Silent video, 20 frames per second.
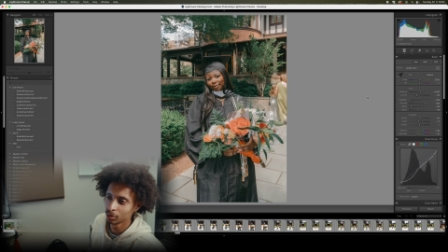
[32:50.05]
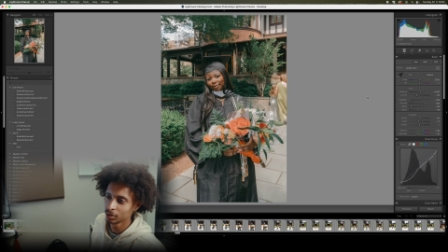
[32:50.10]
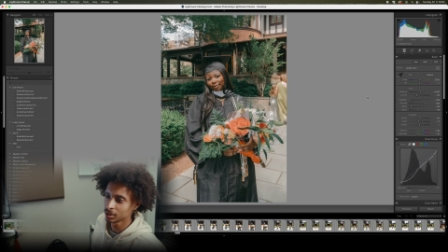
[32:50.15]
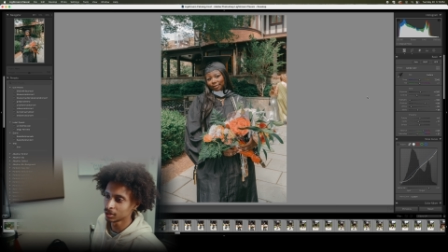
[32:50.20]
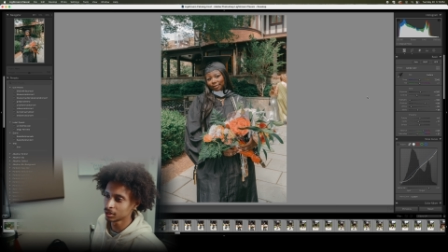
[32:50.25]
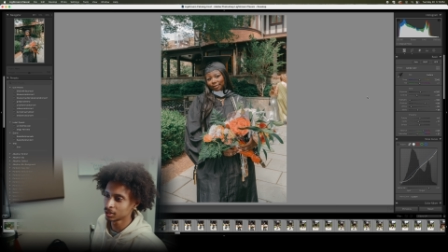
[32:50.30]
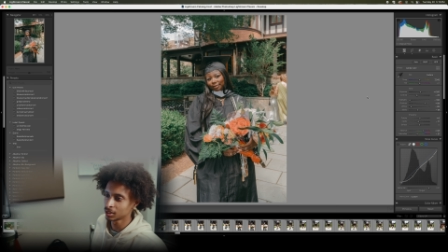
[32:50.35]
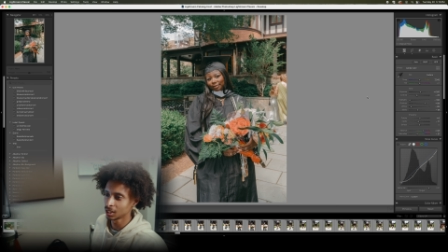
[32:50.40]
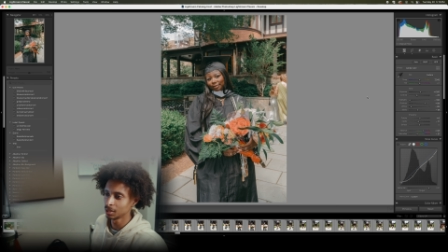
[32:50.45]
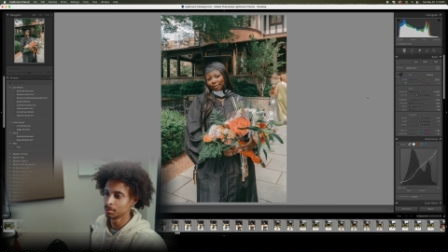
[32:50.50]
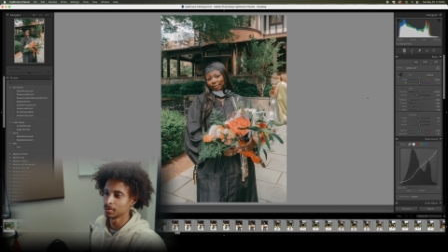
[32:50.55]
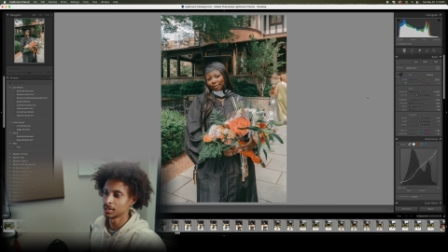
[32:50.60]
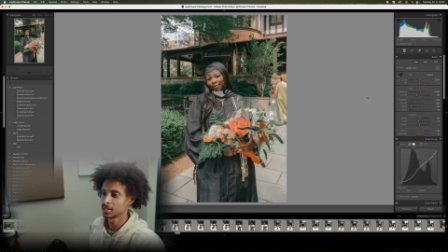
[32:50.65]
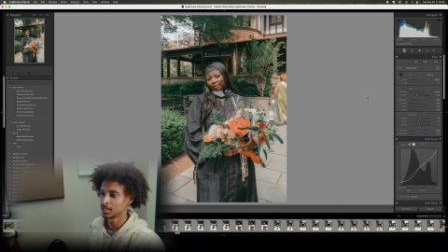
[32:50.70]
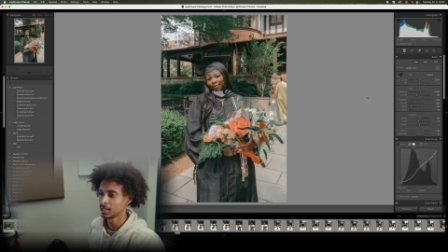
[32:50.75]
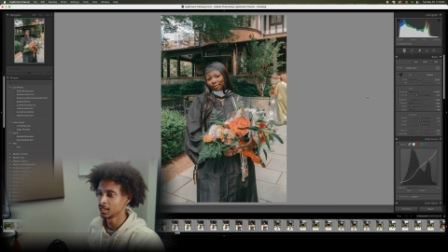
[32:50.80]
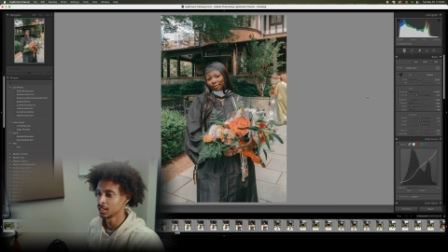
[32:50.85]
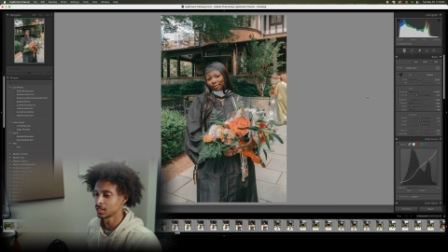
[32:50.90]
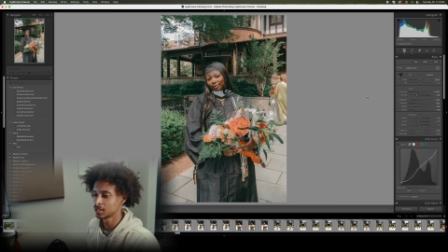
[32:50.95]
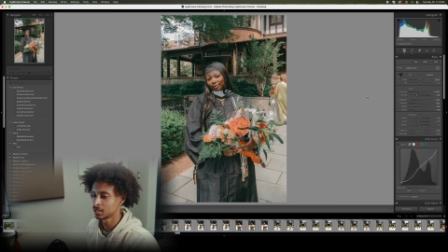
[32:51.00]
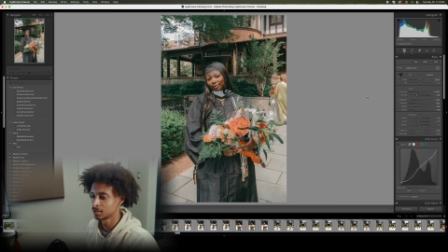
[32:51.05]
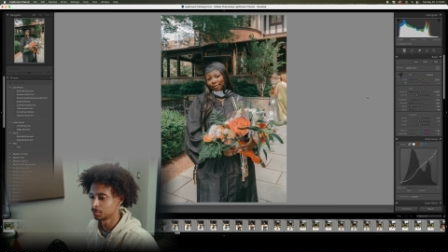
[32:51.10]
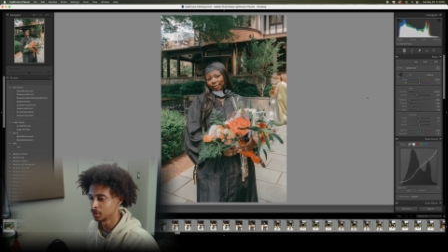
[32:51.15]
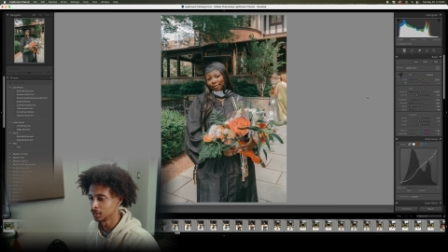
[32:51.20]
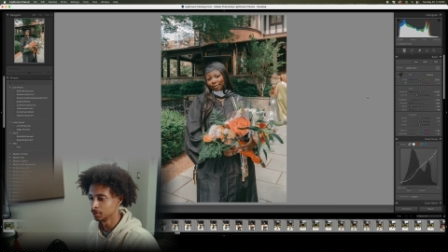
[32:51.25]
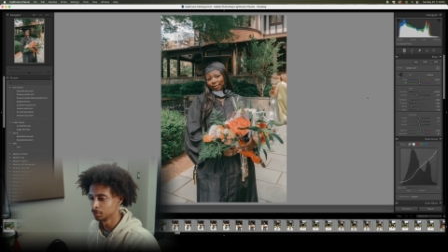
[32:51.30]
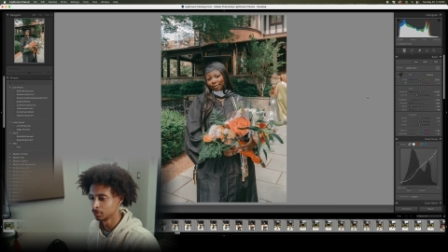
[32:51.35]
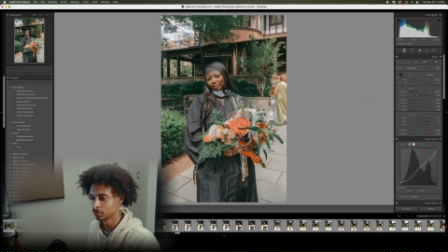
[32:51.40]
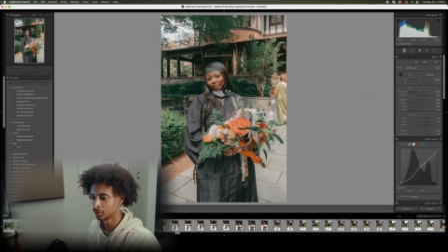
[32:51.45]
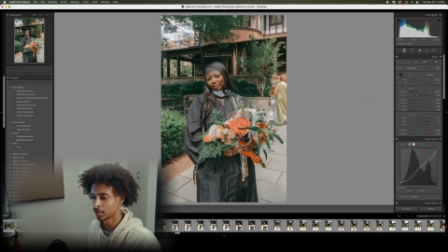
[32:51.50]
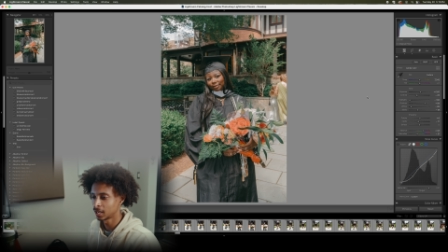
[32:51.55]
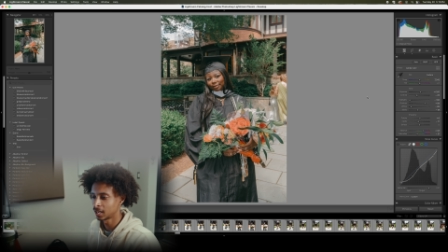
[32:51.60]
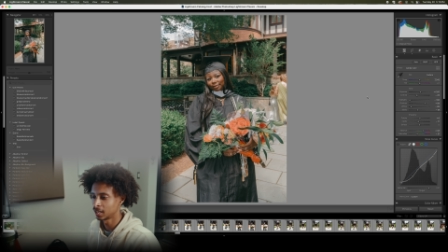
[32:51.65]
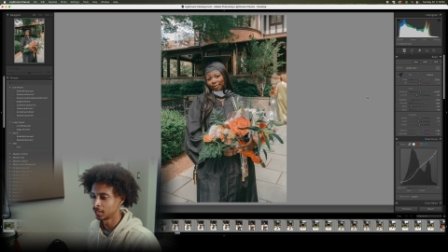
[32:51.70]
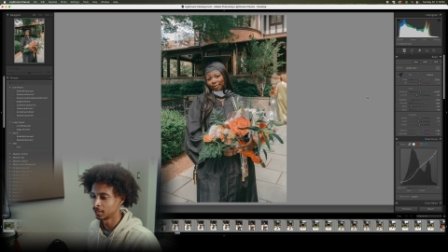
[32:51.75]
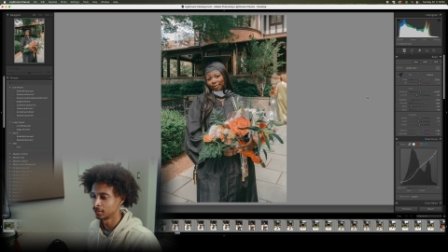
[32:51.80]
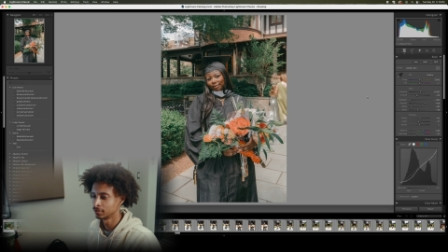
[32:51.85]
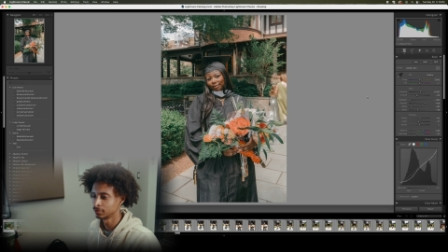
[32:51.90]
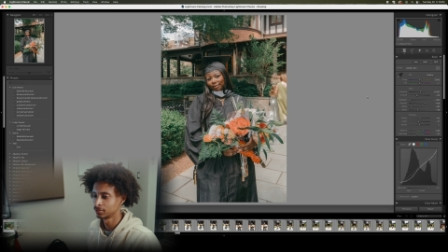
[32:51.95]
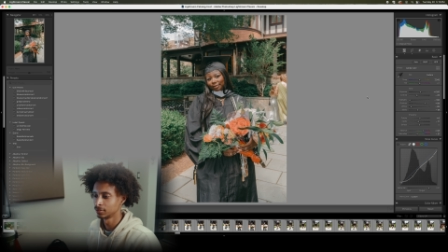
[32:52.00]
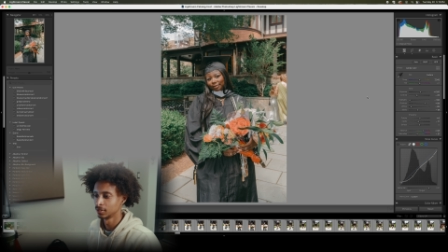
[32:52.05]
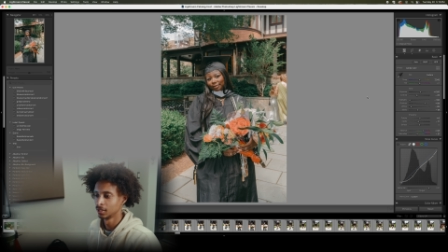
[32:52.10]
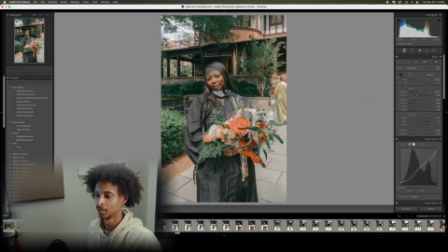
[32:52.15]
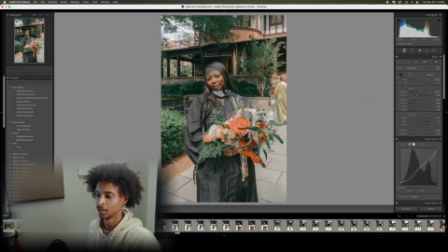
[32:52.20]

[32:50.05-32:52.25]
the same mistakes people have